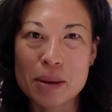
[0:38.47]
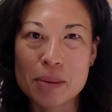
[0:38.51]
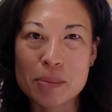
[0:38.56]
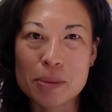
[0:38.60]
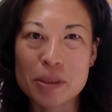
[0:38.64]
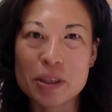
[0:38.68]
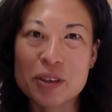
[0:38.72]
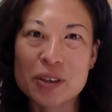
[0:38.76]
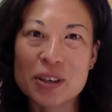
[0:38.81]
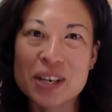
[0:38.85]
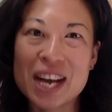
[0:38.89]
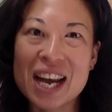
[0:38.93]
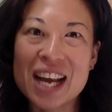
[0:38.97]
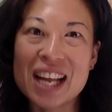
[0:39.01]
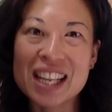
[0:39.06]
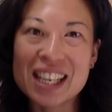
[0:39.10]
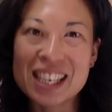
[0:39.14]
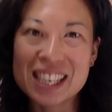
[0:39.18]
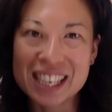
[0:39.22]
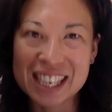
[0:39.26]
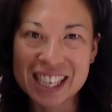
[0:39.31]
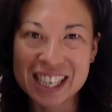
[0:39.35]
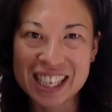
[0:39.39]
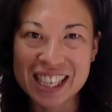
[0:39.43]
But the
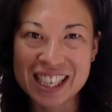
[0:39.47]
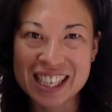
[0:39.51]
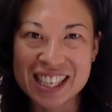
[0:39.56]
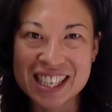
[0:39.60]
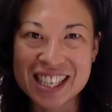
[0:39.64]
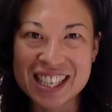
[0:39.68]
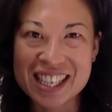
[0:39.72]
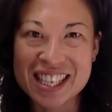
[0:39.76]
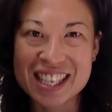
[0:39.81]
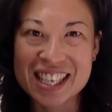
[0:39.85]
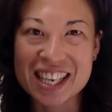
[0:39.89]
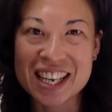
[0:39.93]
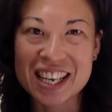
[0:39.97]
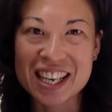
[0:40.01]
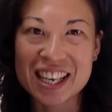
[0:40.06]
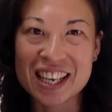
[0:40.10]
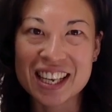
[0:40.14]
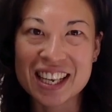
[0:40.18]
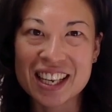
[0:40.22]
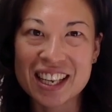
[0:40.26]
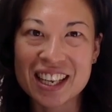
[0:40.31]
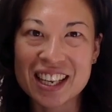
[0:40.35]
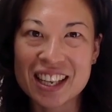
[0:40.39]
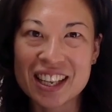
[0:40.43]
reality is
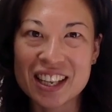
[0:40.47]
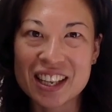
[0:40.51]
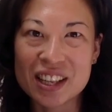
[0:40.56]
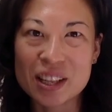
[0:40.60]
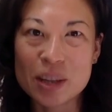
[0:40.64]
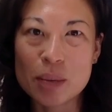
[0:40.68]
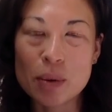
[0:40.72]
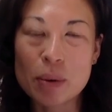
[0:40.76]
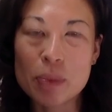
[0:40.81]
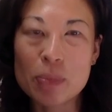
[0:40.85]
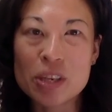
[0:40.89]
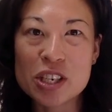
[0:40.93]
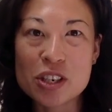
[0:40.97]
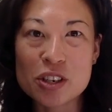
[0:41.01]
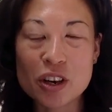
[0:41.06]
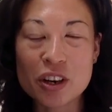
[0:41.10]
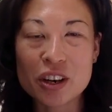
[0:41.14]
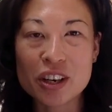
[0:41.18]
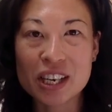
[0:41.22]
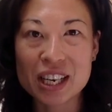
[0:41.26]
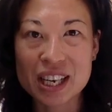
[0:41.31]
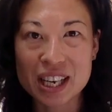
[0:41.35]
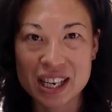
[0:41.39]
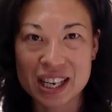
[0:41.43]
that when we
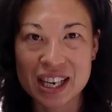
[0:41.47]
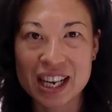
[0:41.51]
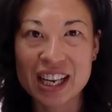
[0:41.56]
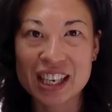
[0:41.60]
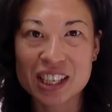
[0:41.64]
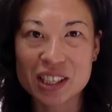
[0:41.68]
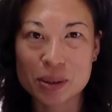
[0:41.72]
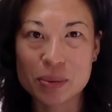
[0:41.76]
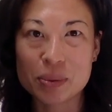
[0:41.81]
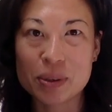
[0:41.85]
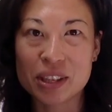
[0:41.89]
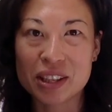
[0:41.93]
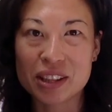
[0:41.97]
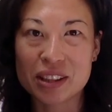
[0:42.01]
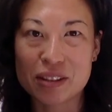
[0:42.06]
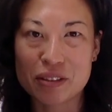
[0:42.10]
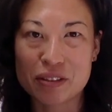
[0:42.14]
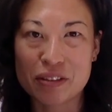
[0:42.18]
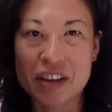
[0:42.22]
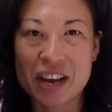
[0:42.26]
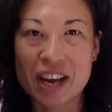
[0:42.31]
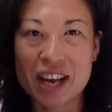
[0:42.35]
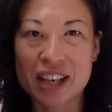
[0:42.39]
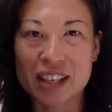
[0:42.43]
don't connect with the
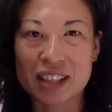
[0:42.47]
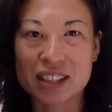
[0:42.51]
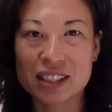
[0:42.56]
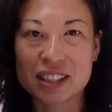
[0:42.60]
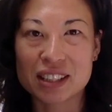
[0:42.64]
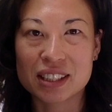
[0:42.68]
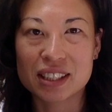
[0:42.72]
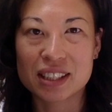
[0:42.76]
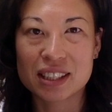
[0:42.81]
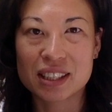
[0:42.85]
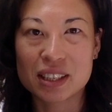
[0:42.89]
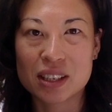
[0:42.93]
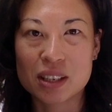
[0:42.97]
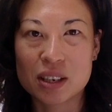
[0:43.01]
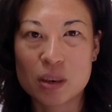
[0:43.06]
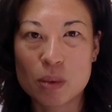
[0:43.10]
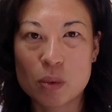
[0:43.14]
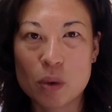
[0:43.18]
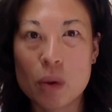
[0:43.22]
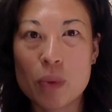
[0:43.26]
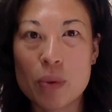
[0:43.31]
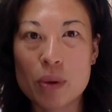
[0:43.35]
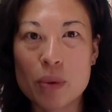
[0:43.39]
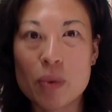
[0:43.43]
fact
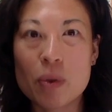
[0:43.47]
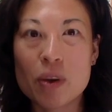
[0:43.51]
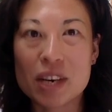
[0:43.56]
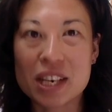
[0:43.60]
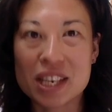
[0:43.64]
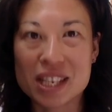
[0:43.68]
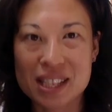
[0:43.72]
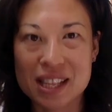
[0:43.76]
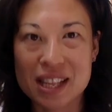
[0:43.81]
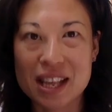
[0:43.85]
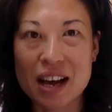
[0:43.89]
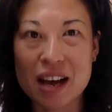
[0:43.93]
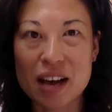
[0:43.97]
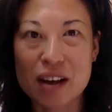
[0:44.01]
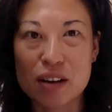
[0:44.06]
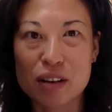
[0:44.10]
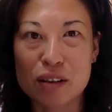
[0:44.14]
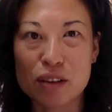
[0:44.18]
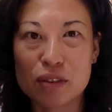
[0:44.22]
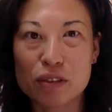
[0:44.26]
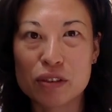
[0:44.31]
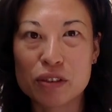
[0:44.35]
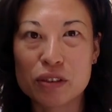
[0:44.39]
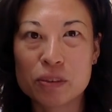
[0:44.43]
what we want is love,
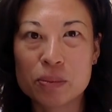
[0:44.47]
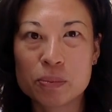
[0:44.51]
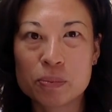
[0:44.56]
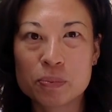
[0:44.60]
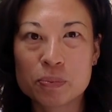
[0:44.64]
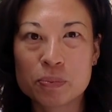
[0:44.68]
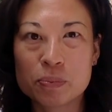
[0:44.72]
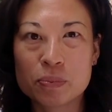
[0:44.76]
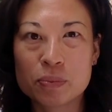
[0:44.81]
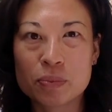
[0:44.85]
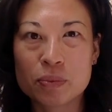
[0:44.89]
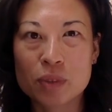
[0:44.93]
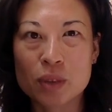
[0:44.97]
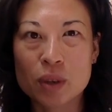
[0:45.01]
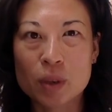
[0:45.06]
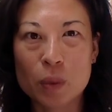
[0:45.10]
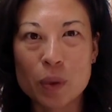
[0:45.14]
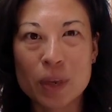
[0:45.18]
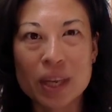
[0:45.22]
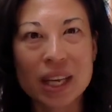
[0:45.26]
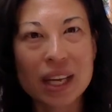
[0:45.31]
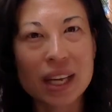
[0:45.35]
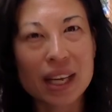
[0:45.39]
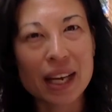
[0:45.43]

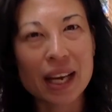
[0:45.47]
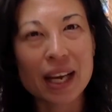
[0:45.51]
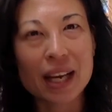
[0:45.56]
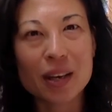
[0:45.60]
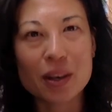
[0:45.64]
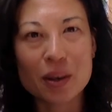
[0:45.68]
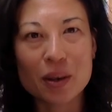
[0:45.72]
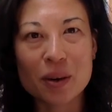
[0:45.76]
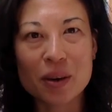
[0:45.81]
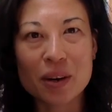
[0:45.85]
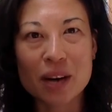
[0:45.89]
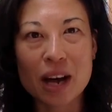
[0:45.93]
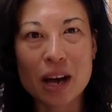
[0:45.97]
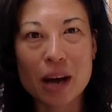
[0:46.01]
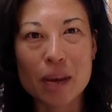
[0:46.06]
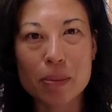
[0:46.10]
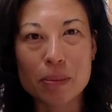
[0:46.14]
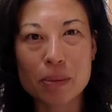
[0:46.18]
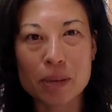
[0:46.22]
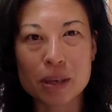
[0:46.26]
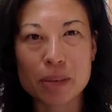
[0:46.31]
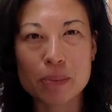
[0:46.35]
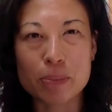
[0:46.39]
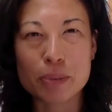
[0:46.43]
we can get caught up
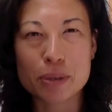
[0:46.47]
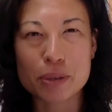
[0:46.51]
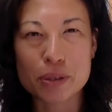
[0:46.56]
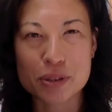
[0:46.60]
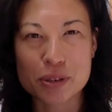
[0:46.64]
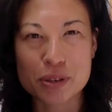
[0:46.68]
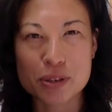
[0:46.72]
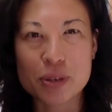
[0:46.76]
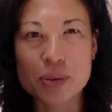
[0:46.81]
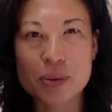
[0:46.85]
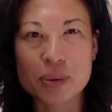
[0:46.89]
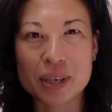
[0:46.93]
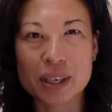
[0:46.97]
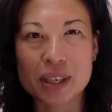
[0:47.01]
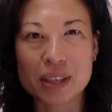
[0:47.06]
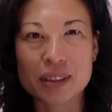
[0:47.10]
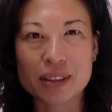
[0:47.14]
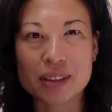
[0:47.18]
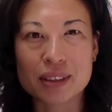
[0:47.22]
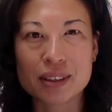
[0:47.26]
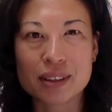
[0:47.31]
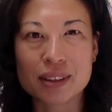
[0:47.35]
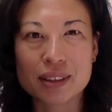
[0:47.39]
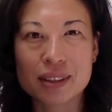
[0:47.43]
in pursuing
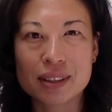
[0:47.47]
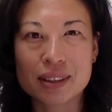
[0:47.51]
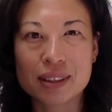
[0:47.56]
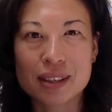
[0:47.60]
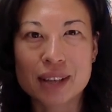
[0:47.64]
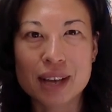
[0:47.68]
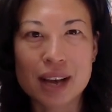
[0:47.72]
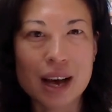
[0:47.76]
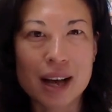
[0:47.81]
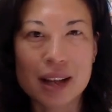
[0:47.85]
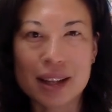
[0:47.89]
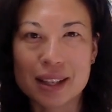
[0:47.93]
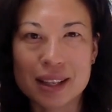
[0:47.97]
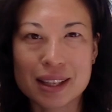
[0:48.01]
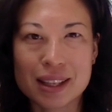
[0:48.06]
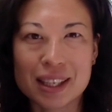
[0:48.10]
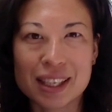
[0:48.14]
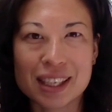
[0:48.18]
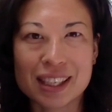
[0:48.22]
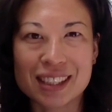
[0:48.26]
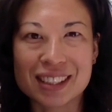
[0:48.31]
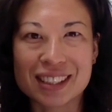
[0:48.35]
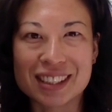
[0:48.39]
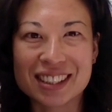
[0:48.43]
other
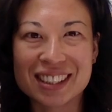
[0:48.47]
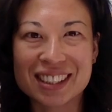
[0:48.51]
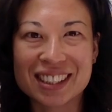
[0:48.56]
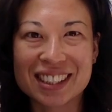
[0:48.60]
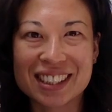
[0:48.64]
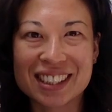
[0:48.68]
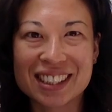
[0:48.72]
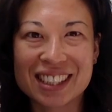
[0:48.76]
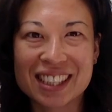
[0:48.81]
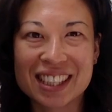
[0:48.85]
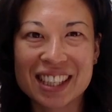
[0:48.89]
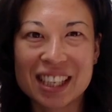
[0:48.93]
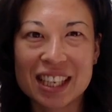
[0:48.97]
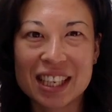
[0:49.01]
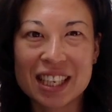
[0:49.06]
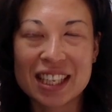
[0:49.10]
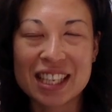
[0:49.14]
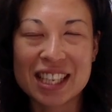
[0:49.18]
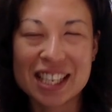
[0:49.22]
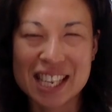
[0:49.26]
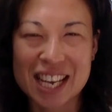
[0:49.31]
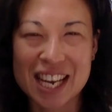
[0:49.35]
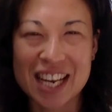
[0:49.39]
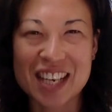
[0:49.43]
things
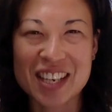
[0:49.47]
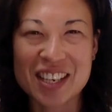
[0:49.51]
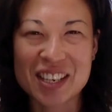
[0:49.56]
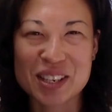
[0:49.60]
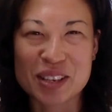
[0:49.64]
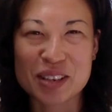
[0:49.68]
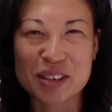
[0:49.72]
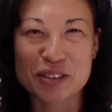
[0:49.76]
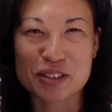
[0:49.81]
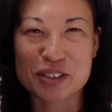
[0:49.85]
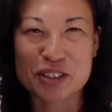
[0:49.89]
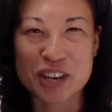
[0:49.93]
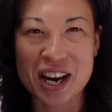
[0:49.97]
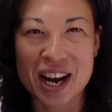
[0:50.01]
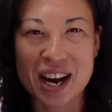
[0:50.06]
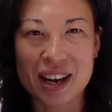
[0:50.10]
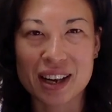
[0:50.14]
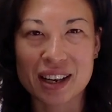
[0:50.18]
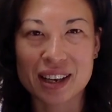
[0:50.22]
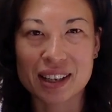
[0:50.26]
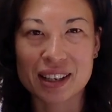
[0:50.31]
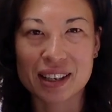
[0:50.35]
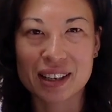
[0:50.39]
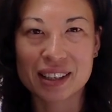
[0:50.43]
that take us off
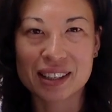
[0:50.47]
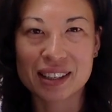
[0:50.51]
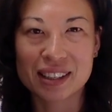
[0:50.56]
track.